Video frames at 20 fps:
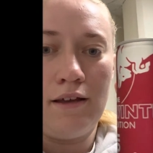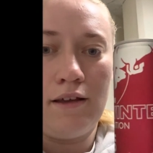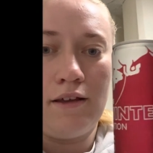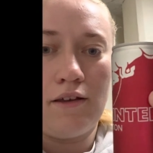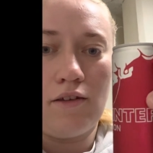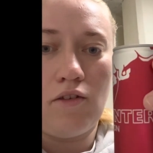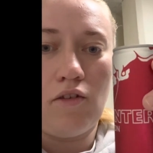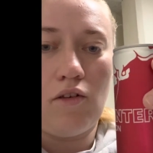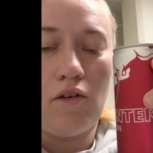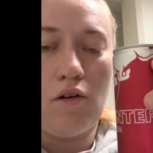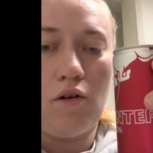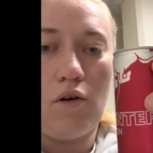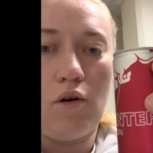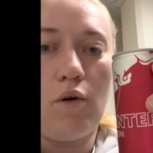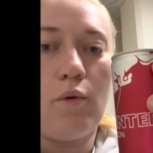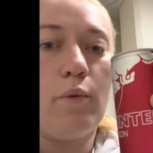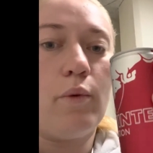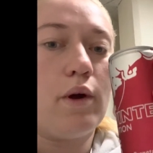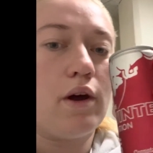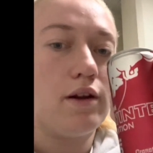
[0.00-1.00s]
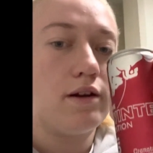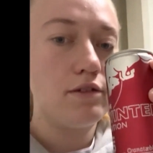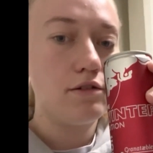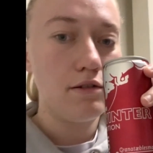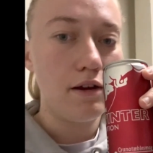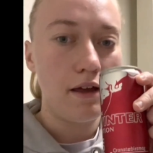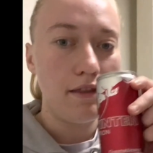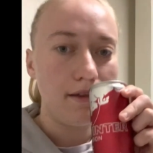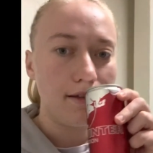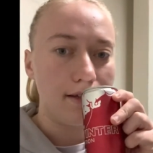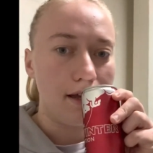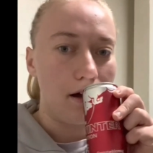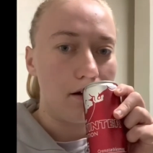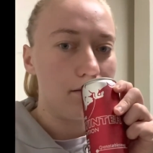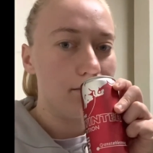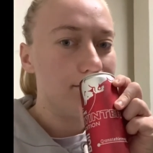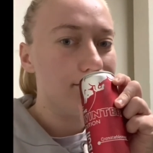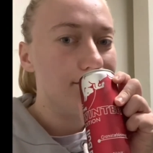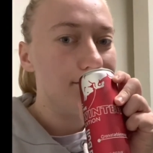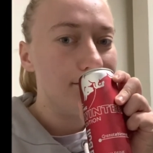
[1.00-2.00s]
So we're gonna try this
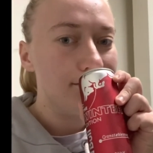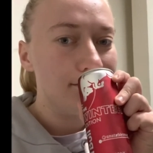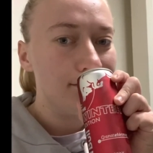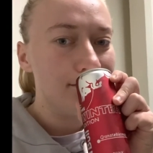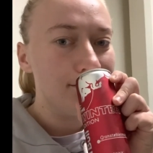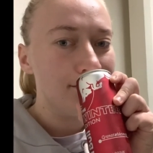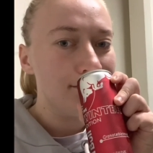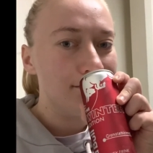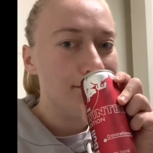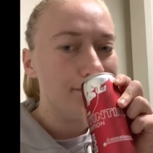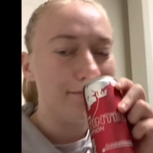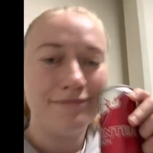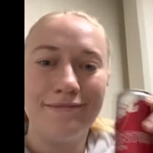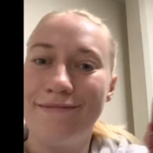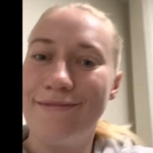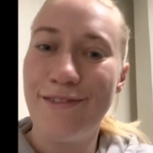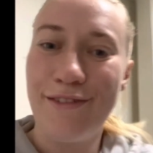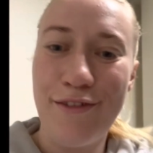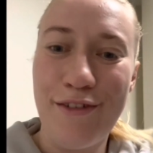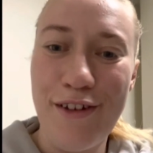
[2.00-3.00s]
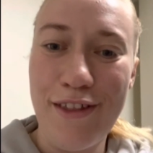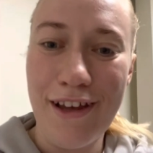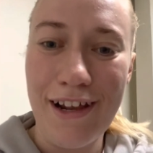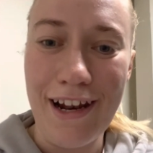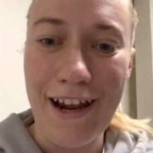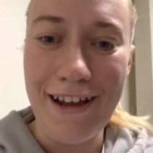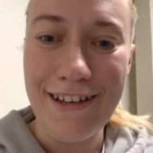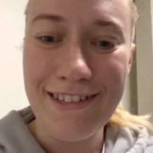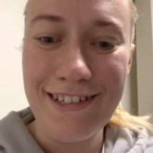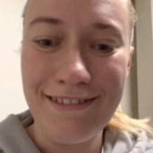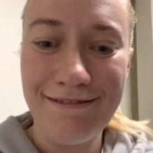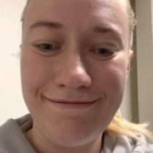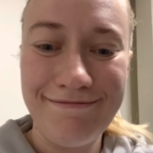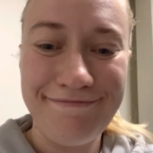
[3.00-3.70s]
out for the class.